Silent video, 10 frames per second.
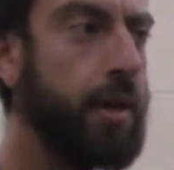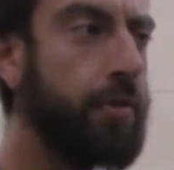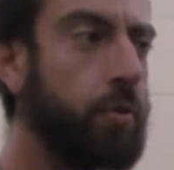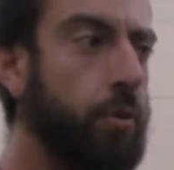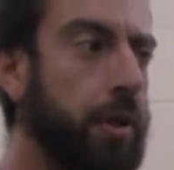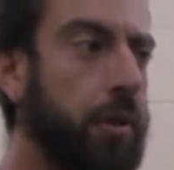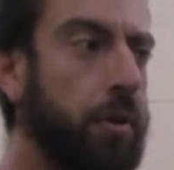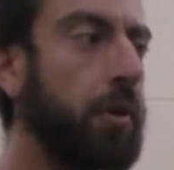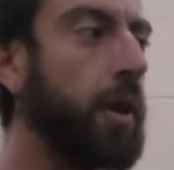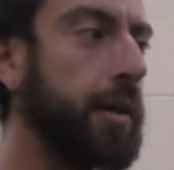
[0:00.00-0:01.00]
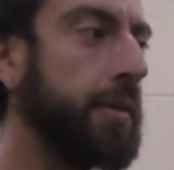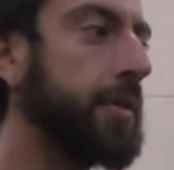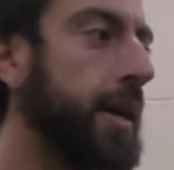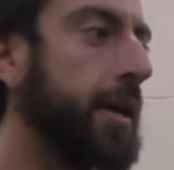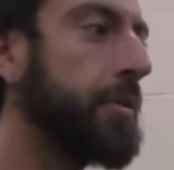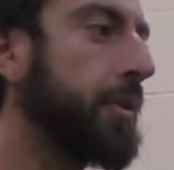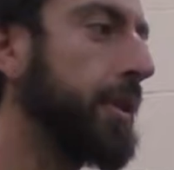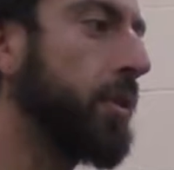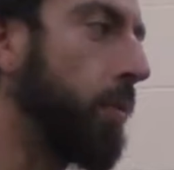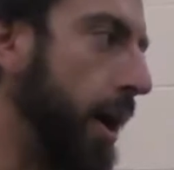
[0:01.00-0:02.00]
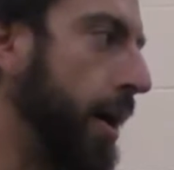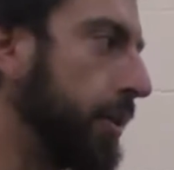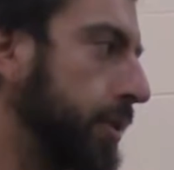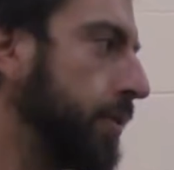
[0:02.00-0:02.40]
never really look like this actually in the wild.